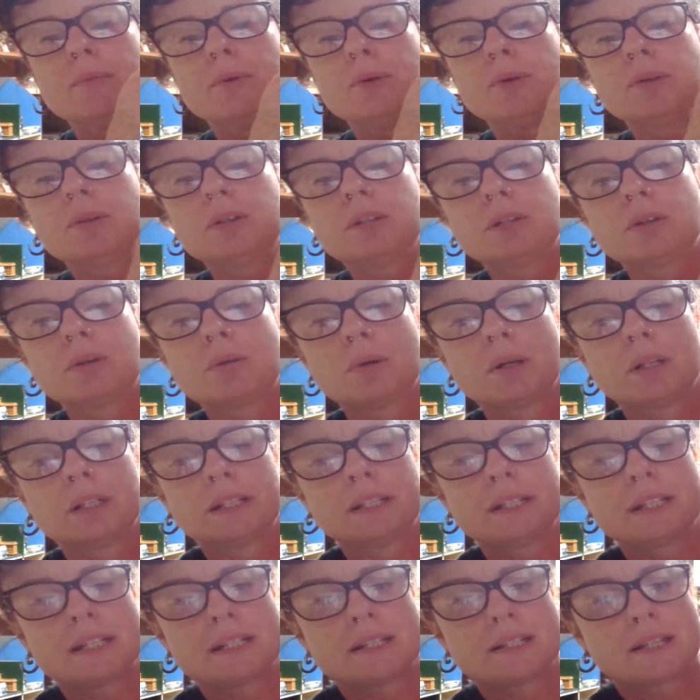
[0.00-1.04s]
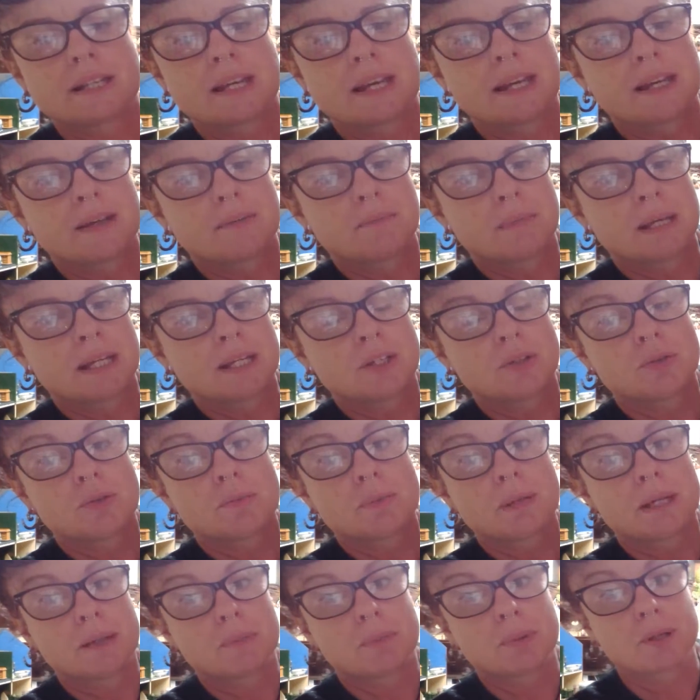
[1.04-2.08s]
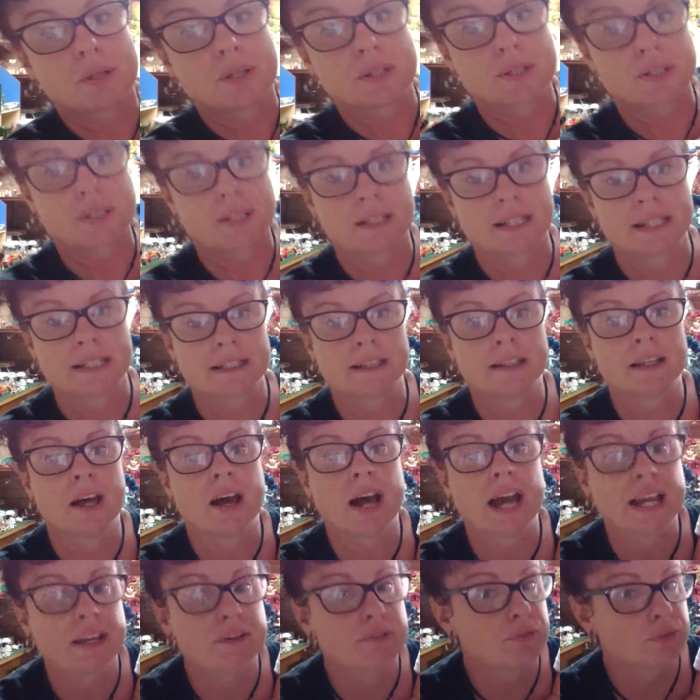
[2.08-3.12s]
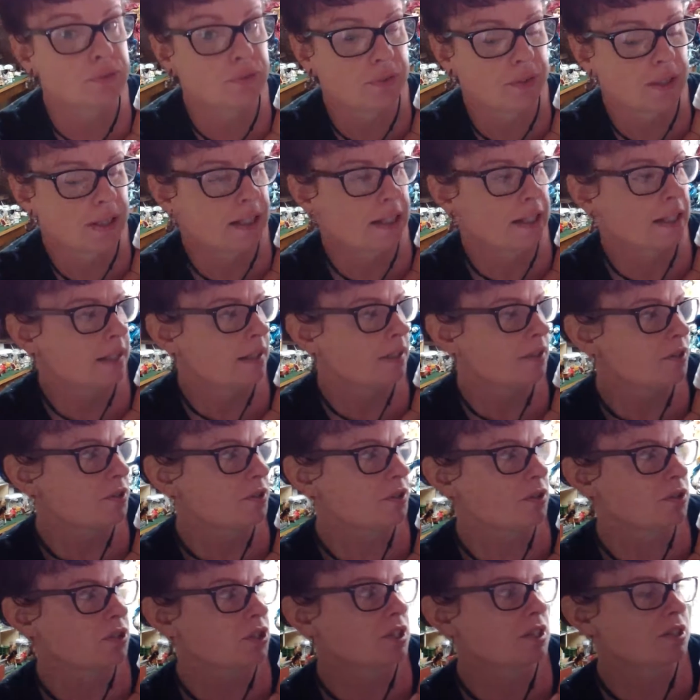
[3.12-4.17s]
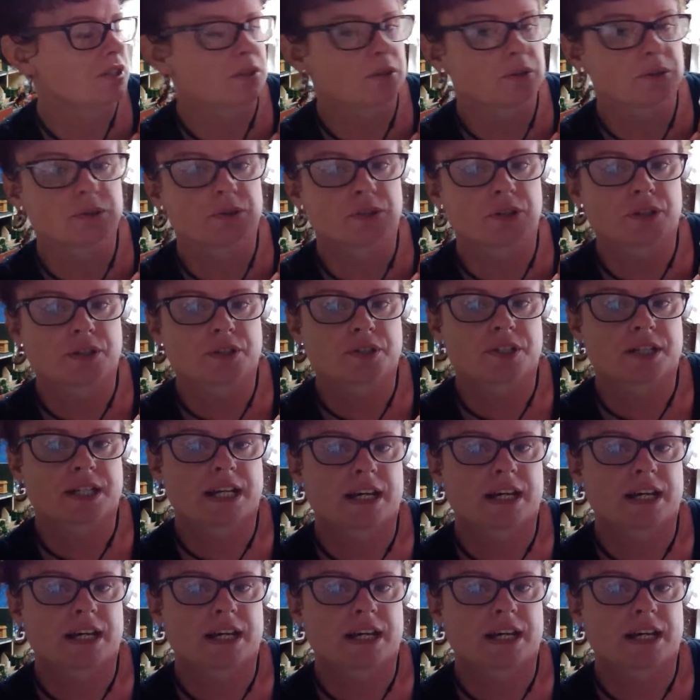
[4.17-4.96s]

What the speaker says: all the qualities that make you a better person in life. So she's got all those